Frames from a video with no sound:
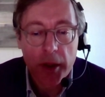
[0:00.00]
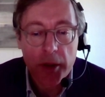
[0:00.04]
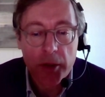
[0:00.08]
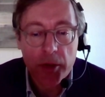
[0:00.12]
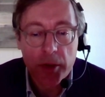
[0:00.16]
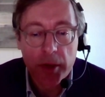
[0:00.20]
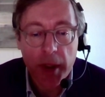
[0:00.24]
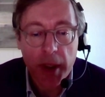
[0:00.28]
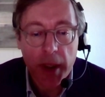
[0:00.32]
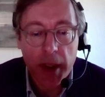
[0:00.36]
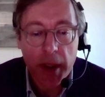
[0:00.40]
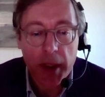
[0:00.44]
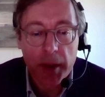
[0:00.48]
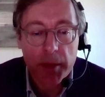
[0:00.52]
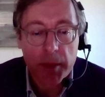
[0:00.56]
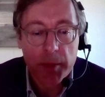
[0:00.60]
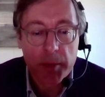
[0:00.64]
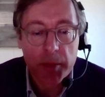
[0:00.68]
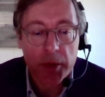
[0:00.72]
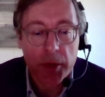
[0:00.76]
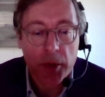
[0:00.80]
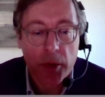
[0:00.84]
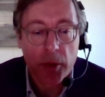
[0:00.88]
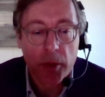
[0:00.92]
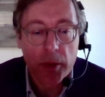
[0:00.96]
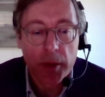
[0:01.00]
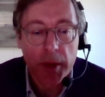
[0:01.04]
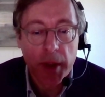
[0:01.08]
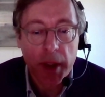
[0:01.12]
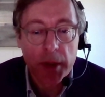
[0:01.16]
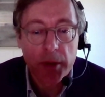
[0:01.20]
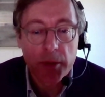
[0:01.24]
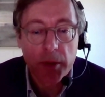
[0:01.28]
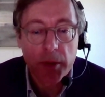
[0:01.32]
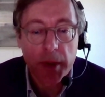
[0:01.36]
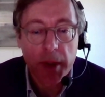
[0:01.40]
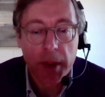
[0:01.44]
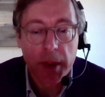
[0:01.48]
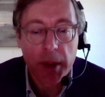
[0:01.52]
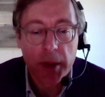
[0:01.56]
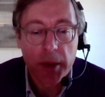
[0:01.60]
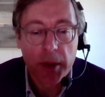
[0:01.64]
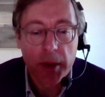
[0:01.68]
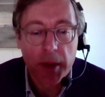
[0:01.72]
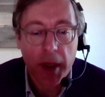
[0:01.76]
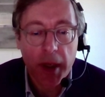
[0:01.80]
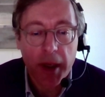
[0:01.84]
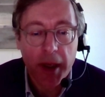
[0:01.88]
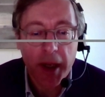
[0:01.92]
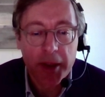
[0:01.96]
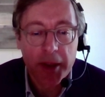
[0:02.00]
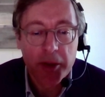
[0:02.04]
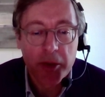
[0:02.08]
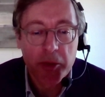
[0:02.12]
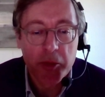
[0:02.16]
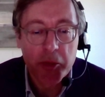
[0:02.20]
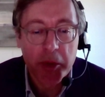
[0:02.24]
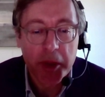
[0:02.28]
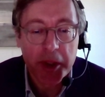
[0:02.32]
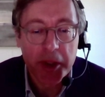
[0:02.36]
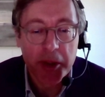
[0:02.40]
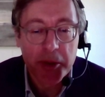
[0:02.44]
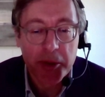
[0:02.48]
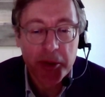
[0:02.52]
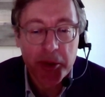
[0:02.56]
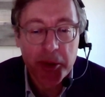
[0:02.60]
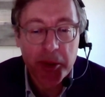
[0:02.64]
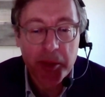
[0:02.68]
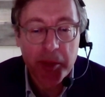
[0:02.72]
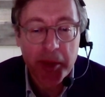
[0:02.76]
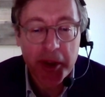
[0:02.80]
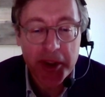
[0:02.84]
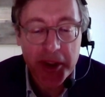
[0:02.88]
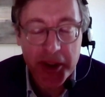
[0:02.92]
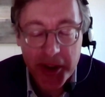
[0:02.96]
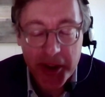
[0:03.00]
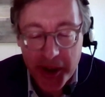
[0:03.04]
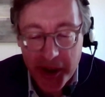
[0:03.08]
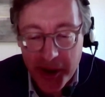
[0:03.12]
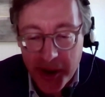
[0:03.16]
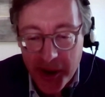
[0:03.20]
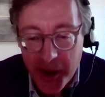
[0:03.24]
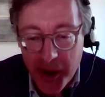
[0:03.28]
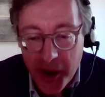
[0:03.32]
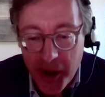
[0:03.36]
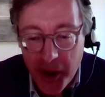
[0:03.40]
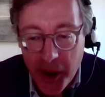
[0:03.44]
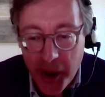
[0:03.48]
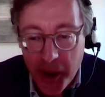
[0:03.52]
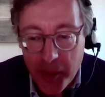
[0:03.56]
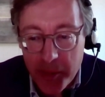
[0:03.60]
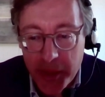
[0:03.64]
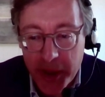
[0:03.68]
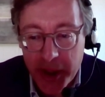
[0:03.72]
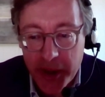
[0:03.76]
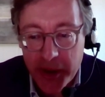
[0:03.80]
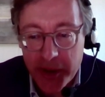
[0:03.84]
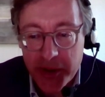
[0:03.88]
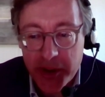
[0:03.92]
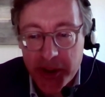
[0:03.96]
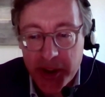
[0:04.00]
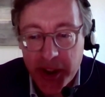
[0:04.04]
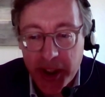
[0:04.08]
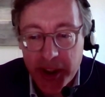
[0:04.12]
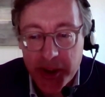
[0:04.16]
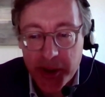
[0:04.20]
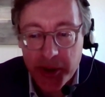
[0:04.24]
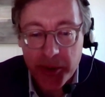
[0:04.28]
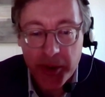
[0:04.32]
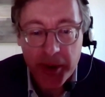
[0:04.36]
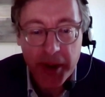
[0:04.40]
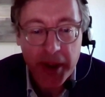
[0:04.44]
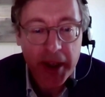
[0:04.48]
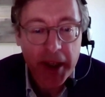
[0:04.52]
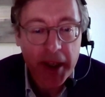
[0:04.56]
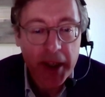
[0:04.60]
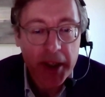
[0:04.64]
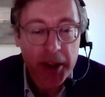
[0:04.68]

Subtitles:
today, so that I don't bring you too much beyond schedule.